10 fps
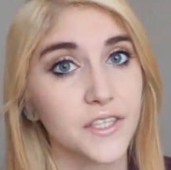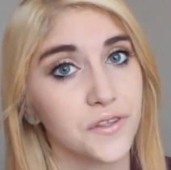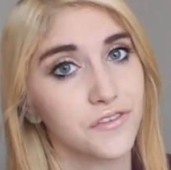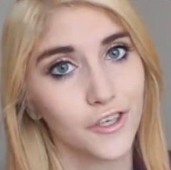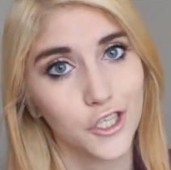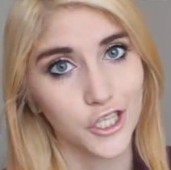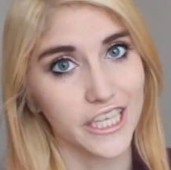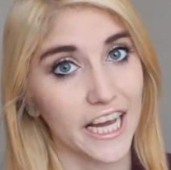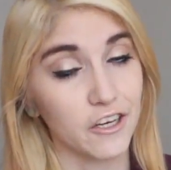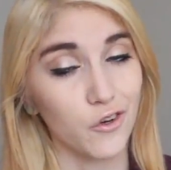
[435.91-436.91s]
so
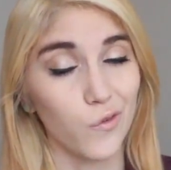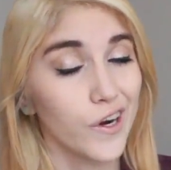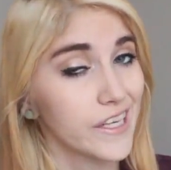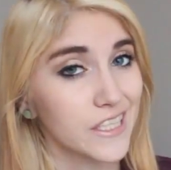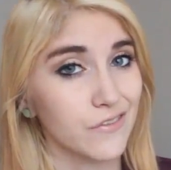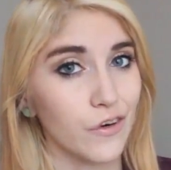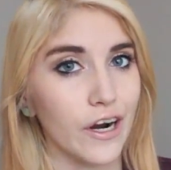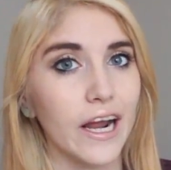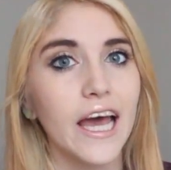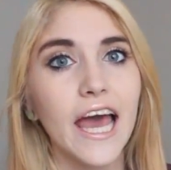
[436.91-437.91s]
unfortunately I couldn't work at
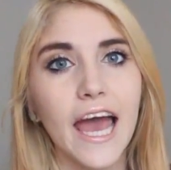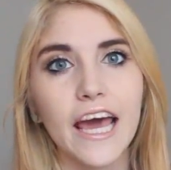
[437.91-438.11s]
Sephora,